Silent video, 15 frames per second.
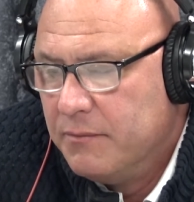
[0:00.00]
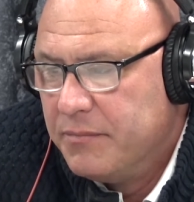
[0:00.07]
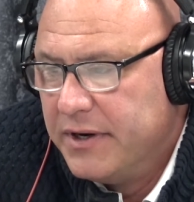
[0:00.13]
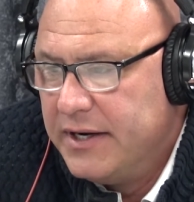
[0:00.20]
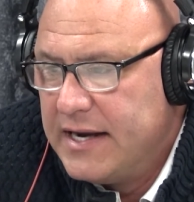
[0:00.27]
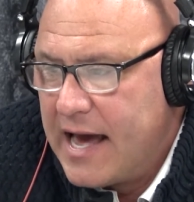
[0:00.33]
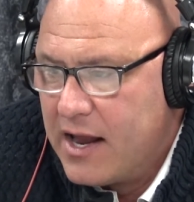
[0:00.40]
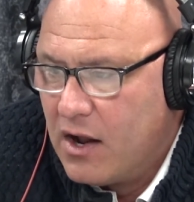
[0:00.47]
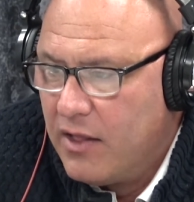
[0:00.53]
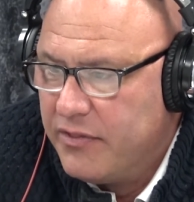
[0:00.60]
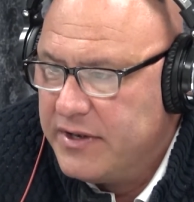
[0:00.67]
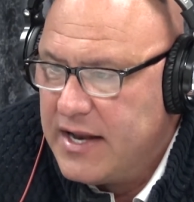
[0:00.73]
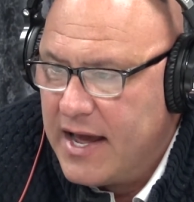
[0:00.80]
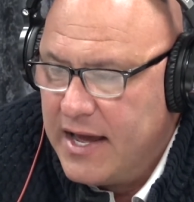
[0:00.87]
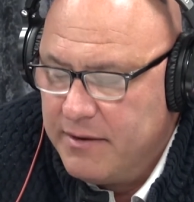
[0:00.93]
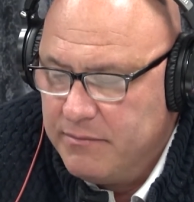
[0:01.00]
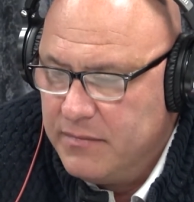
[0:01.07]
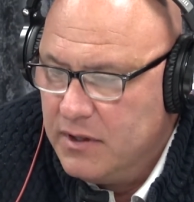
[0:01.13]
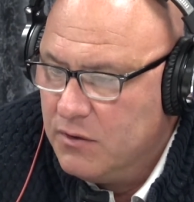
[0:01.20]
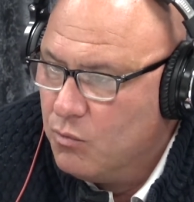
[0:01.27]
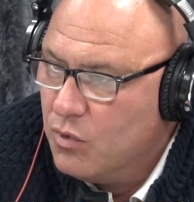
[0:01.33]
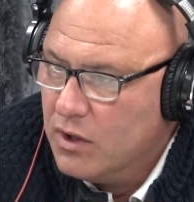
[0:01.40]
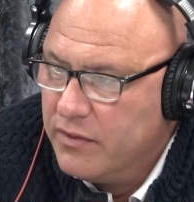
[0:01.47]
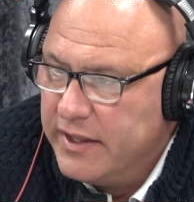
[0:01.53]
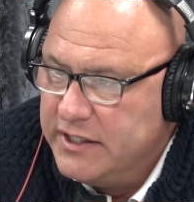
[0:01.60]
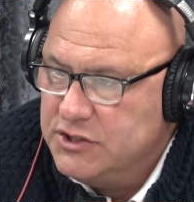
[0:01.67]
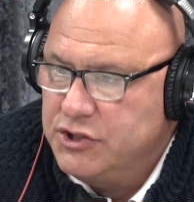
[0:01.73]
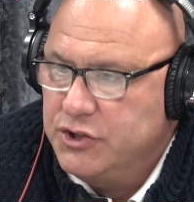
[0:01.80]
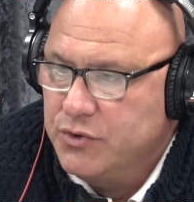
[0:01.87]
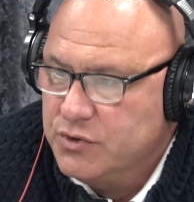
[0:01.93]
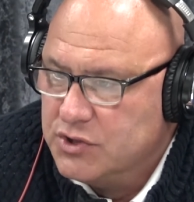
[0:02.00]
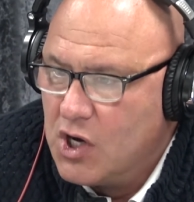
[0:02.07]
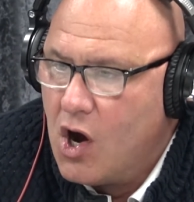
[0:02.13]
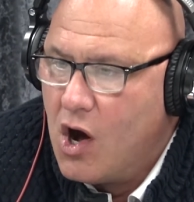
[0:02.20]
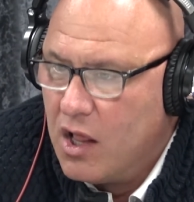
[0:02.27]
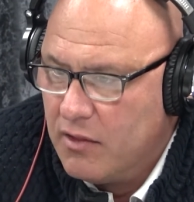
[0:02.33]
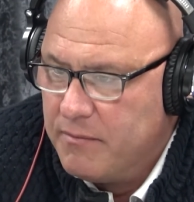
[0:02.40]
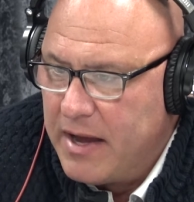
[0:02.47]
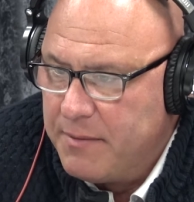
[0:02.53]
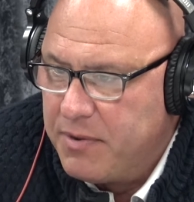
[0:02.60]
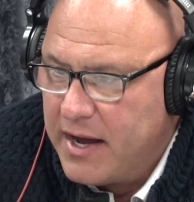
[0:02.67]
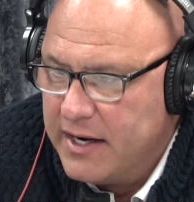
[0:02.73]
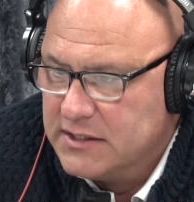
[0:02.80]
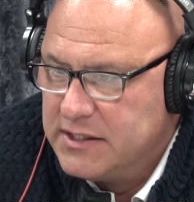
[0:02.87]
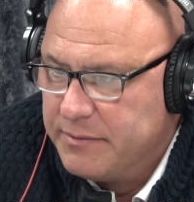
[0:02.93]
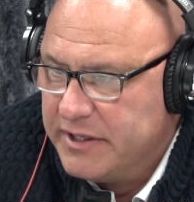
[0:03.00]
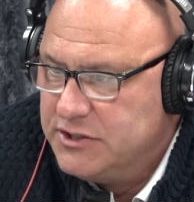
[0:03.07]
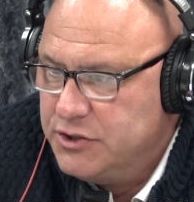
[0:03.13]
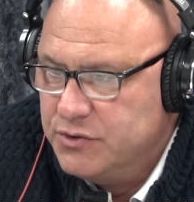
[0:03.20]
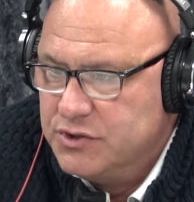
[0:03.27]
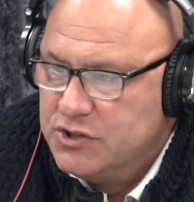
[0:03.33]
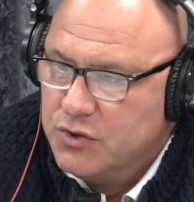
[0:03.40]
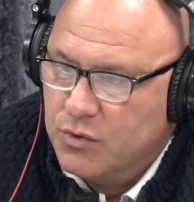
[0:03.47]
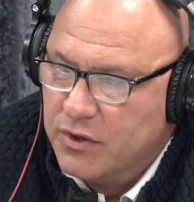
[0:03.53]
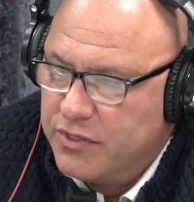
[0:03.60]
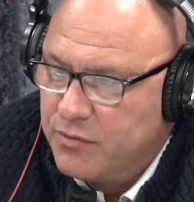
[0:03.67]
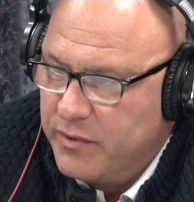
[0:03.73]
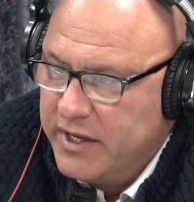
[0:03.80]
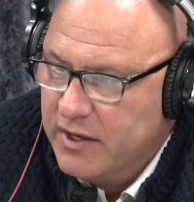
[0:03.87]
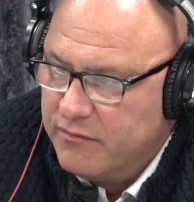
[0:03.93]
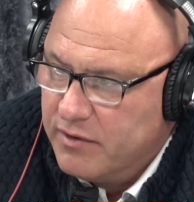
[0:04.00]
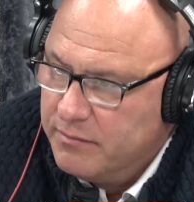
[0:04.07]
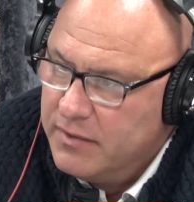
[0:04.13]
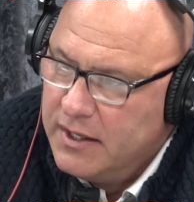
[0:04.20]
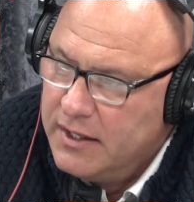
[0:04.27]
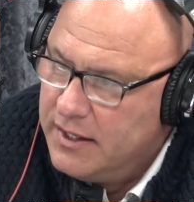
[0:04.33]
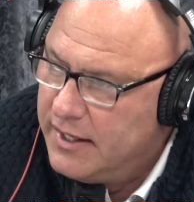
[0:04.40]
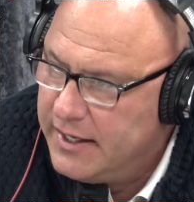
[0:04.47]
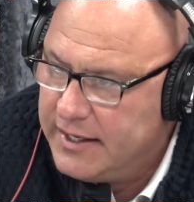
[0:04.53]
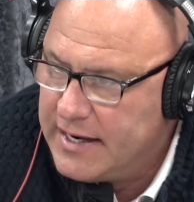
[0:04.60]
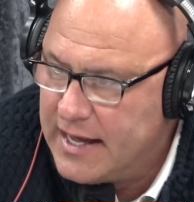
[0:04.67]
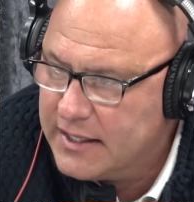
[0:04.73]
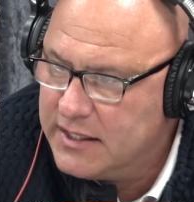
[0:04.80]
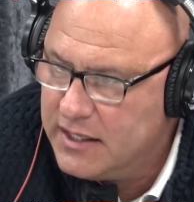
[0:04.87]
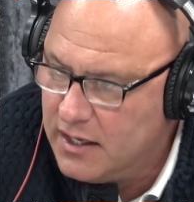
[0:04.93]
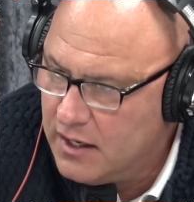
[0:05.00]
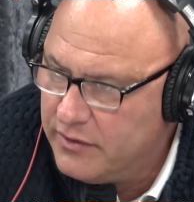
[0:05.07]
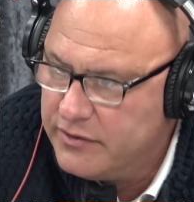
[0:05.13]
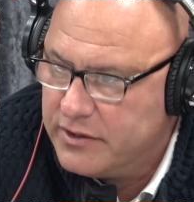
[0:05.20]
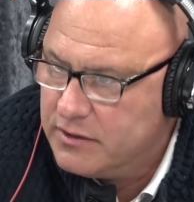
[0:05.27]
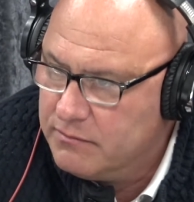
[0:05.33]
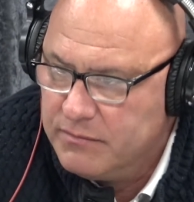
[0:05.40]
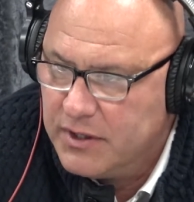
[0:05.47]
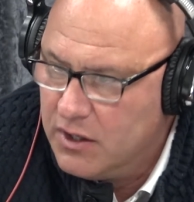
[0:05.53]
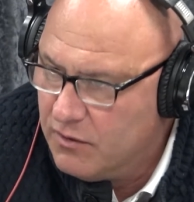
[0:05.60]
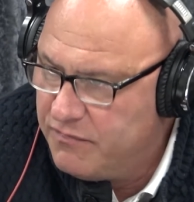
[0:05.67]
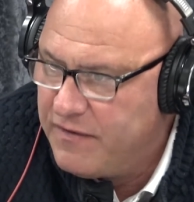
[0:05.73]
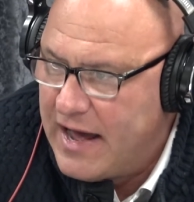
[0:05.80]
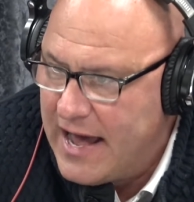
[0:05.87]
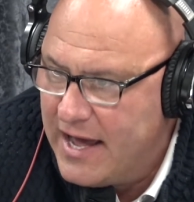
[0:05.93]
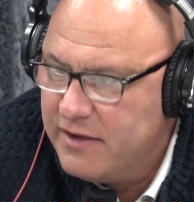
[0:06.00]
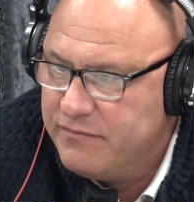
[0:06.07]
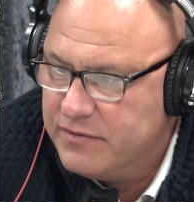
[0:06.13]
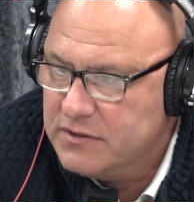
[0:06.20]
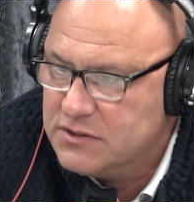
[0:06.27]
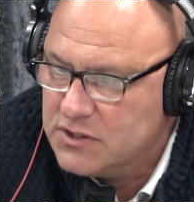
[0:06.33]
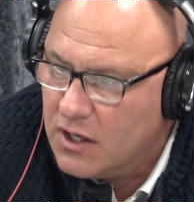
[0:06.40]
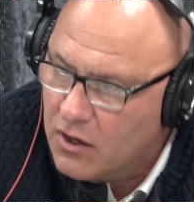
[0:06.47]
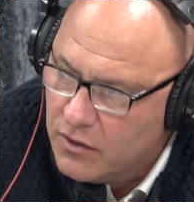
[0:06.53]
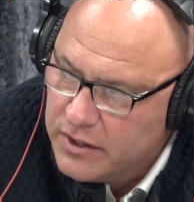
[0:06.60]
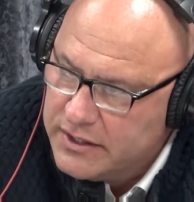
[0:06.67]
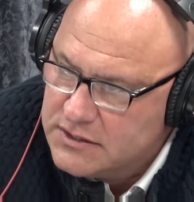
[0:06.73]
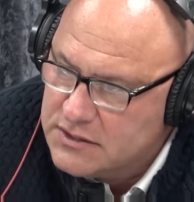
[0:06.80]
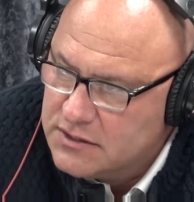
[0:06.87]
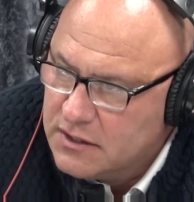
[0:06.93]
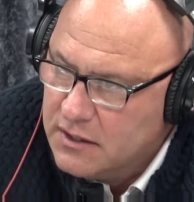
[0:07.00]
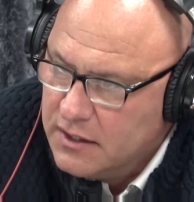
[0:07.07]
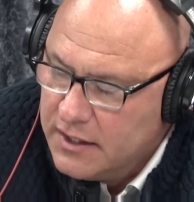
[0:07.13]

But not all the time will they choose all of my products. They might choose 2 or 3 of them and not the other, 5. So it's